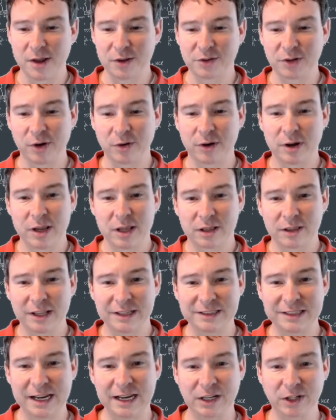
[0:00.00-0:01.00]
So
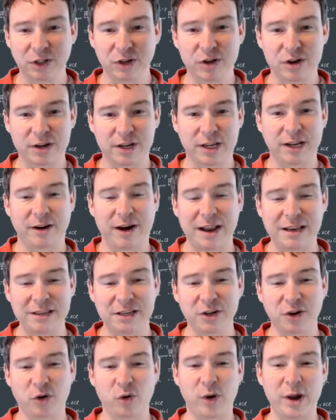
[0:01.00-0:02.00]
let's take a look here. I
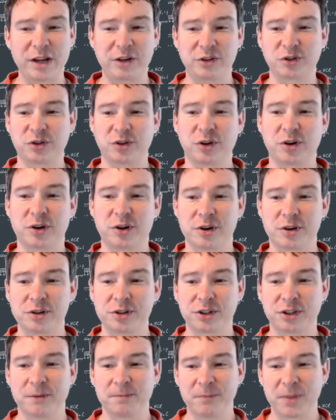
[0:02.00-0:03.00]
did a quick
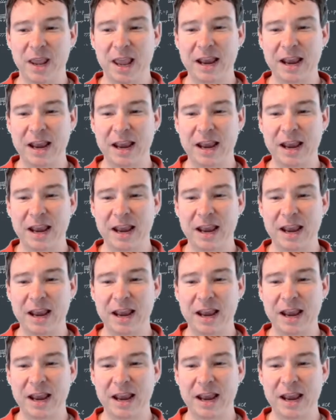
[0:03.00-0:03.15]
search,